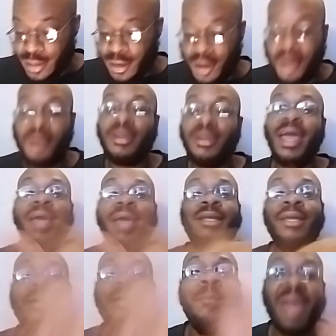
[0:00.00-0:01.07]
okay,
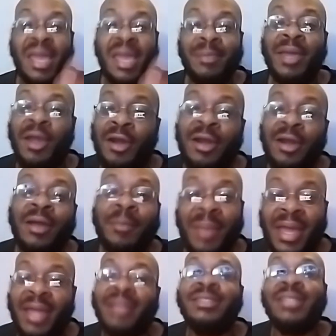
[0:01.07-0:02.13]
love baby Erica
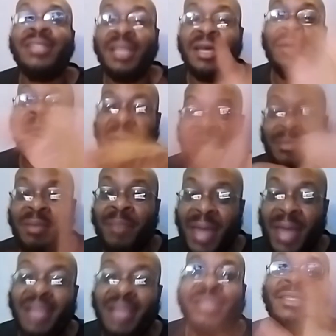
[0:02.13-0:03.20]
Banks, love baby
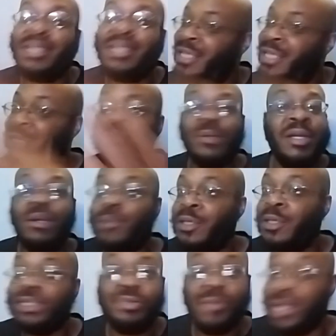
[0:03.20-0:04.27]
Banks, because that's really
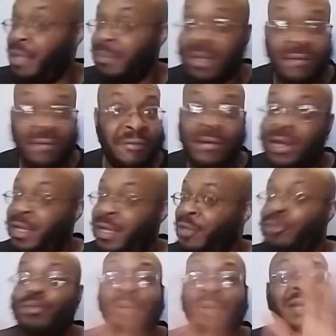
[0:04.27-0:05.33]
what you give me, friend.
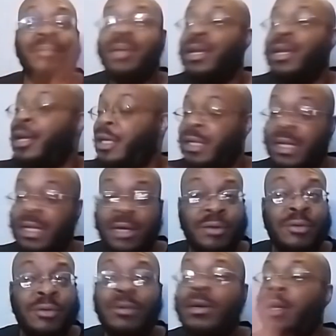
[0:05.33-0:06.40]
You give me a
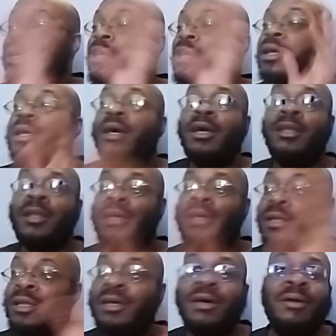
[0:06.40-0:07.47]

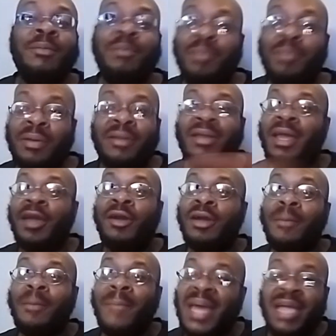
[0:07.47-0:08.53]
love
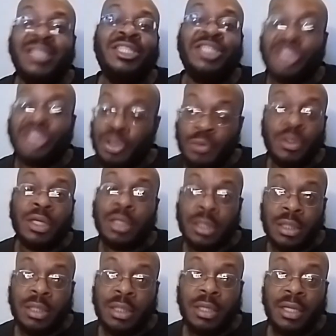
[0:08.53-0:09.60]
Erica Banks Jr.,
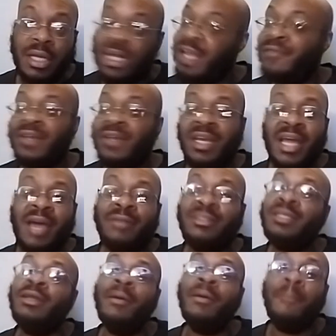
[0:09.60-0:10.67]
even down
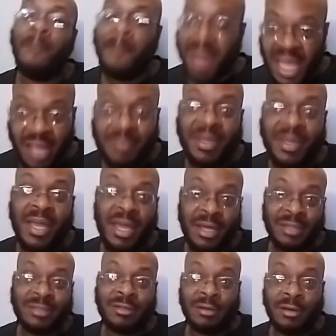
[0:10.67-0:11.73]
to the baby
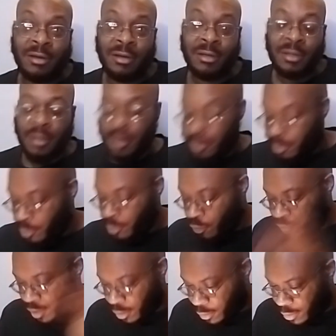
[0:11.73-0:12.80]
hairs, girl.
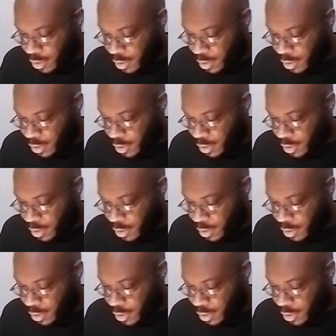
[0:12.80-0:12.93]
Moving on.